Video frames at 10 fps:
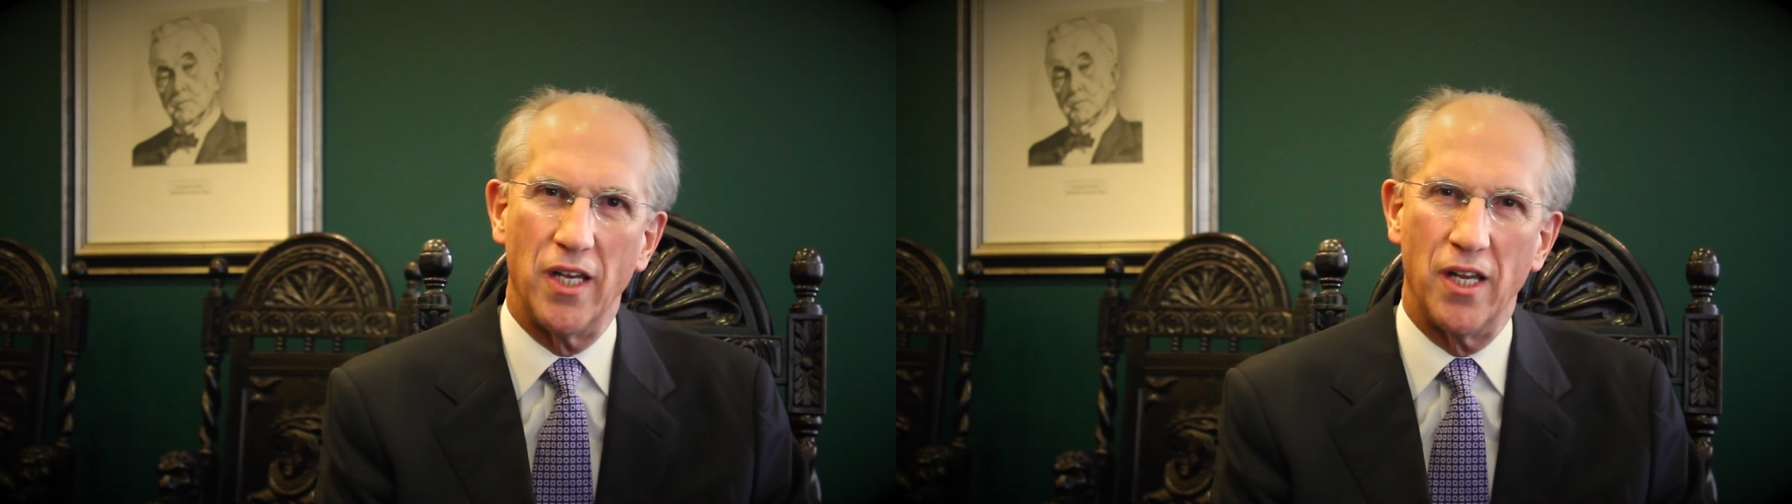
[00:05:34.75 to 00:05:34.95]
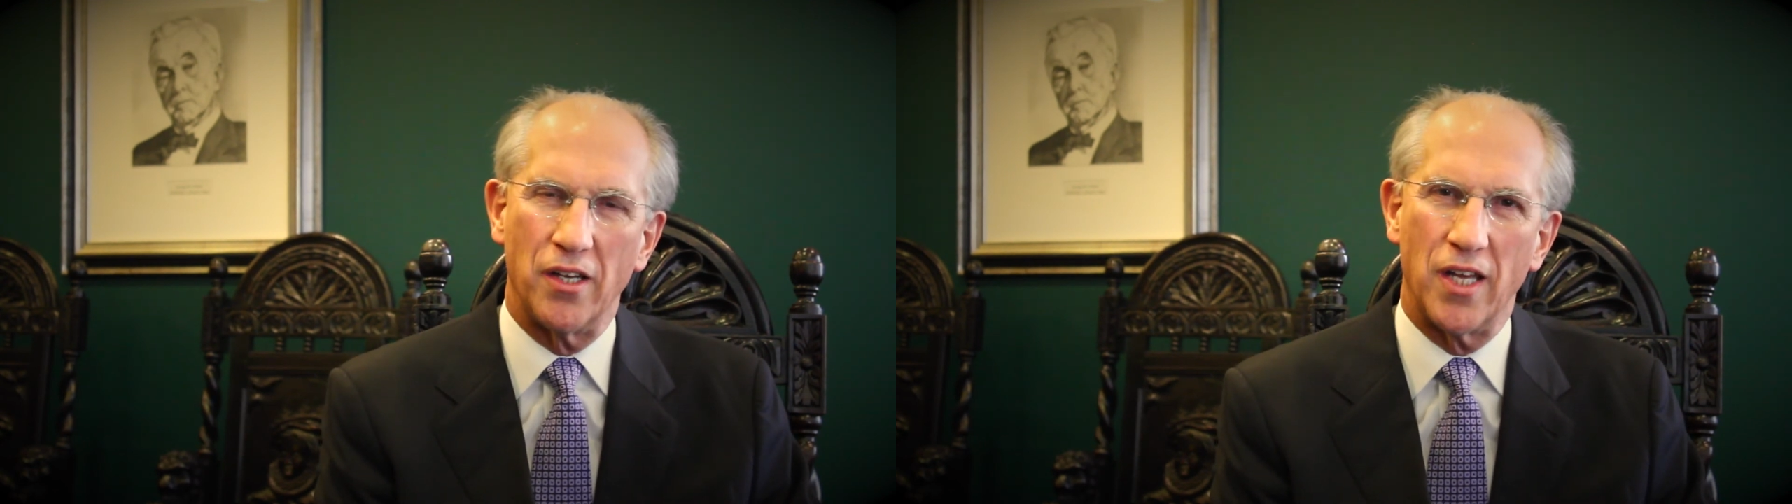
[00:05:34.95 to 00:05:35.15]

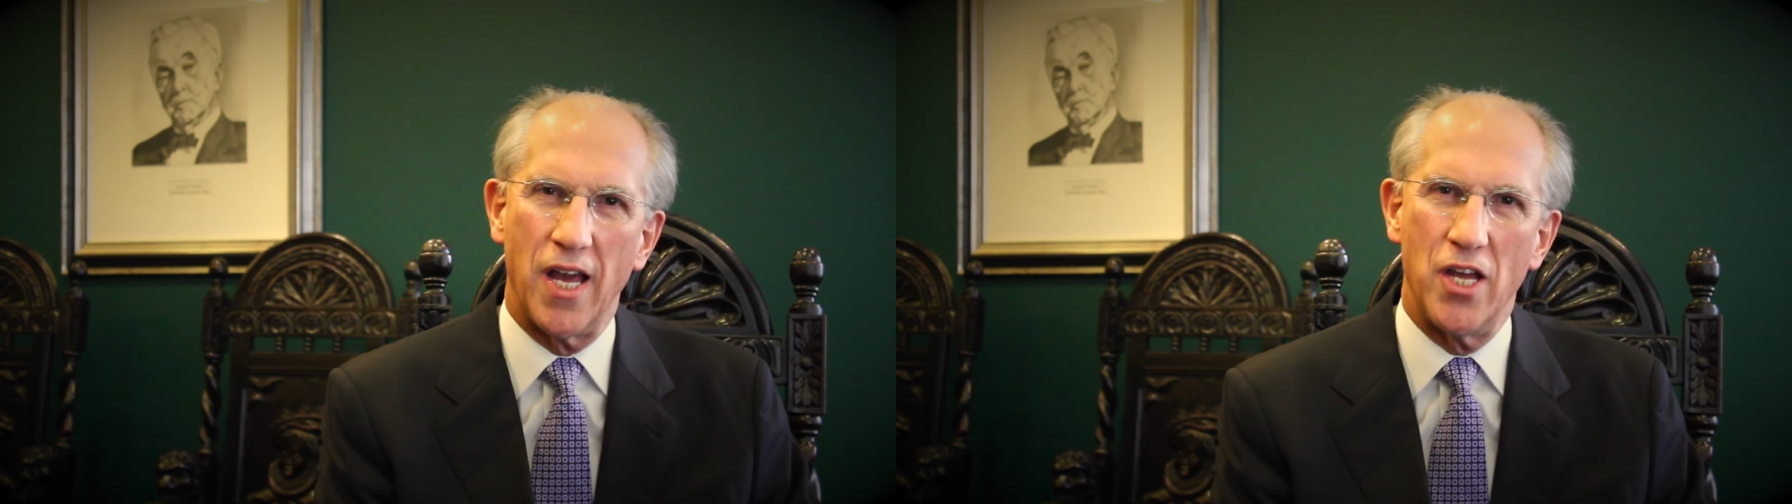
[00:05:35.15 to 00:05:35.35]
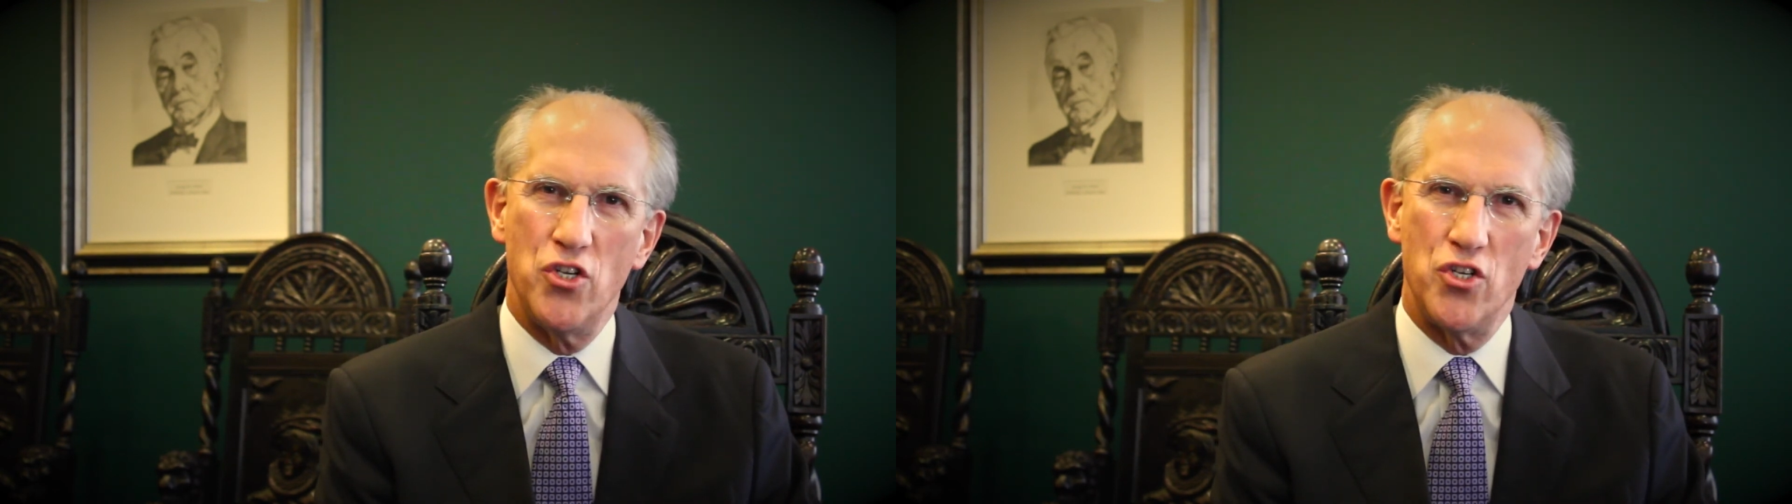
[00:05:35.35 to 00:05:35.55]

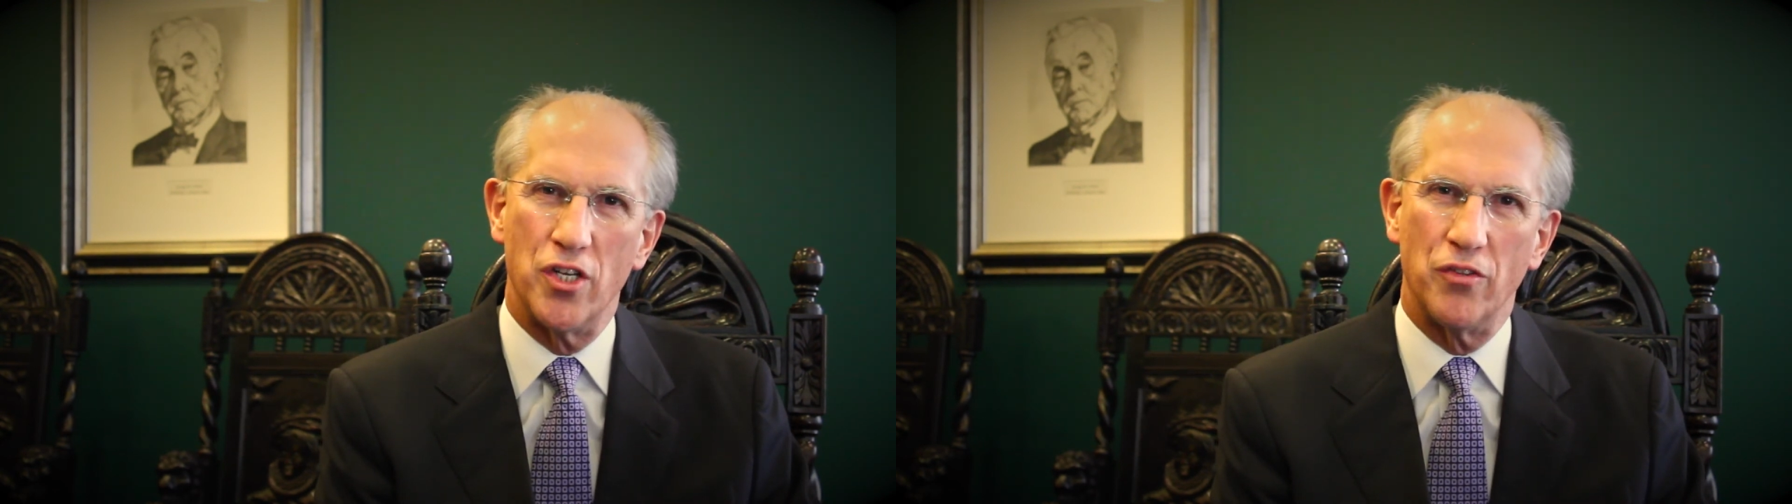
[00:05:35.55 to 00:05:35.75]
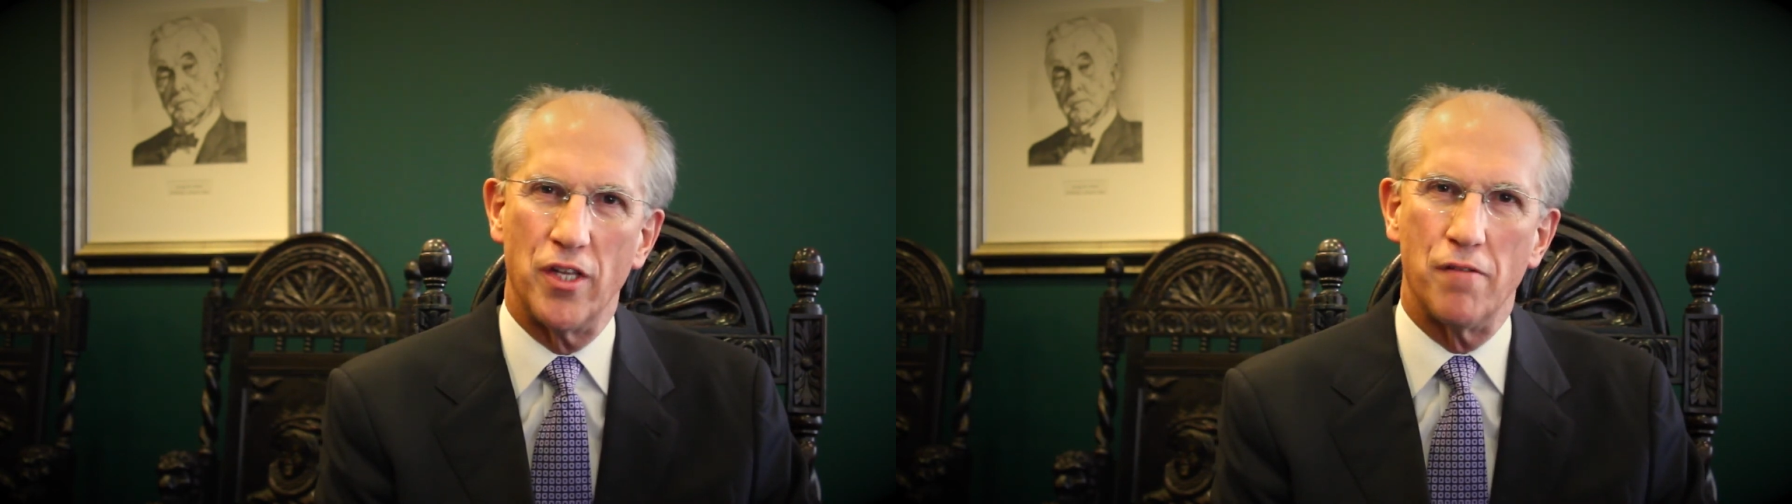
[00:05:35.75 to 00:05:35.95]
engaged
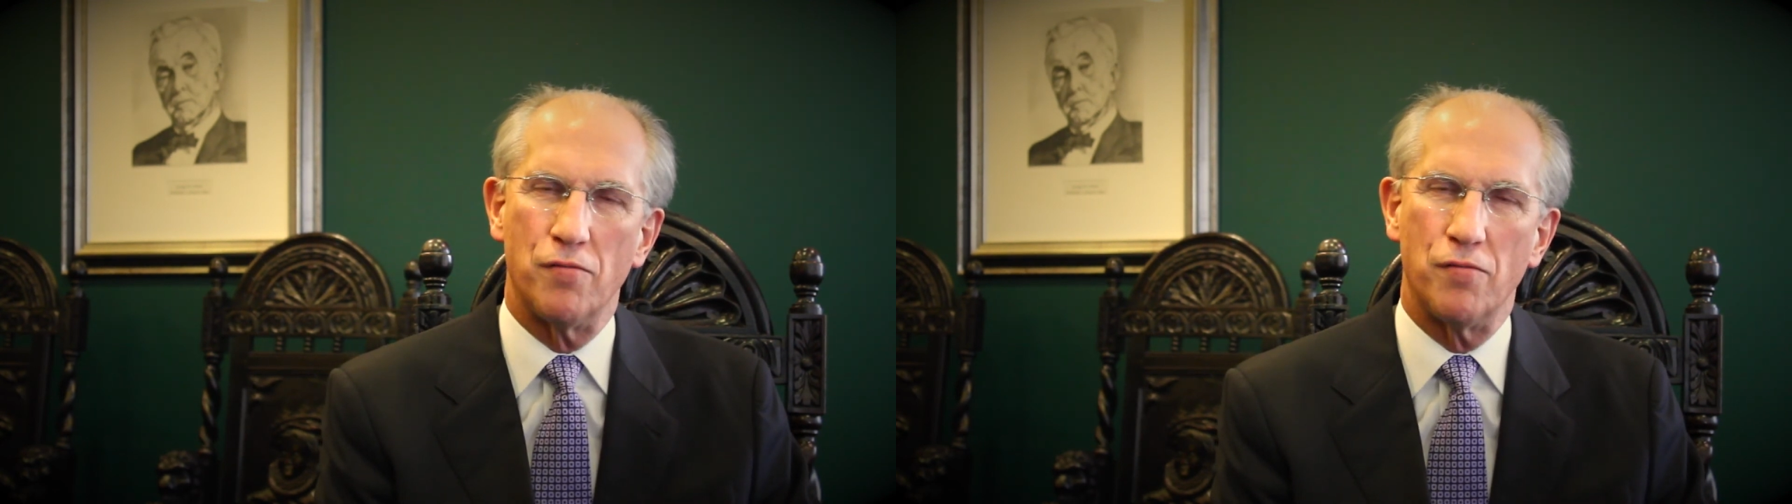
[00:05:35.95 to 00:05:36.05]
in the